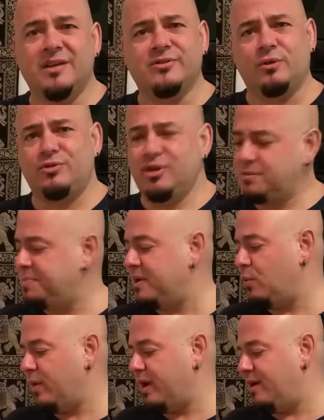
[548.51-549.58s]
So just
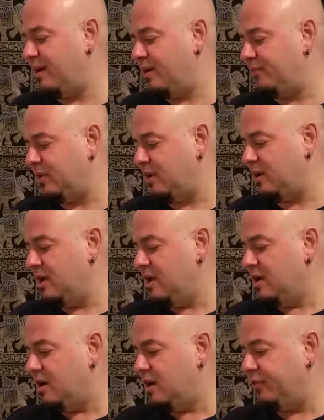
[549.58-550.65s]
be aware of
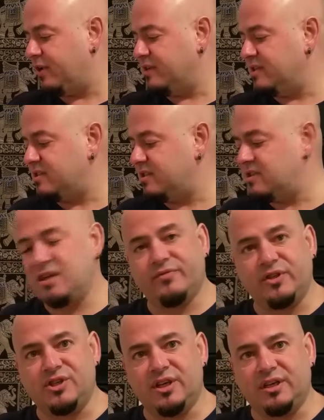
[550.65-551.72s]
the consistency
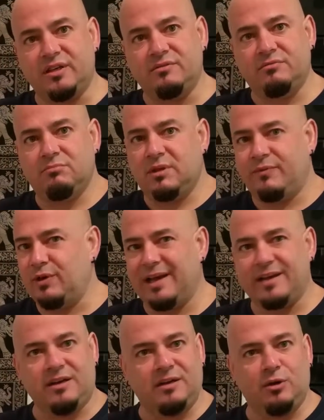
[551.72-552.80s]
of the chicken. If you
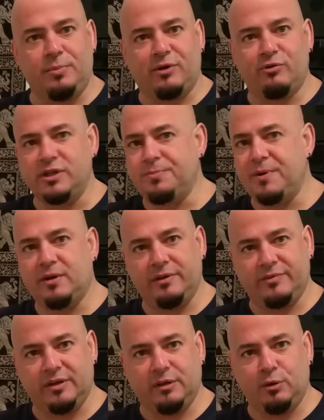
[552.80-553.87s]
like it a little bit crispier,
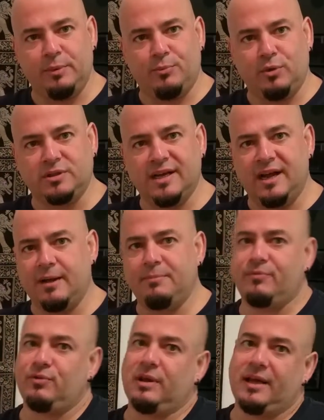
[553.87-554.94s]
leave it a little bit more time.
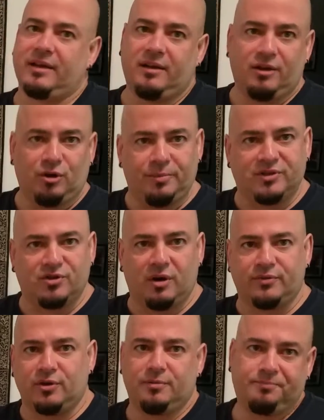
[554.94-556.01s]
If you like it a little bit
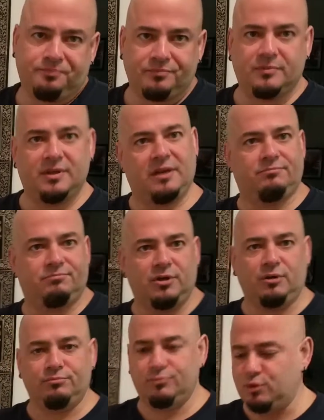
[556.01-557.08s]
softer, then
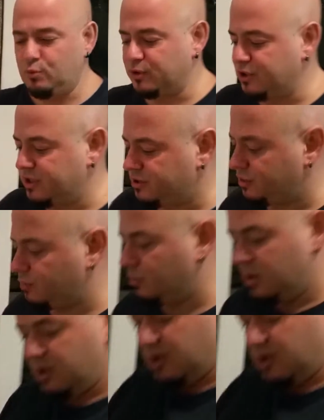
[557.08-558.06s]
do what you need to do.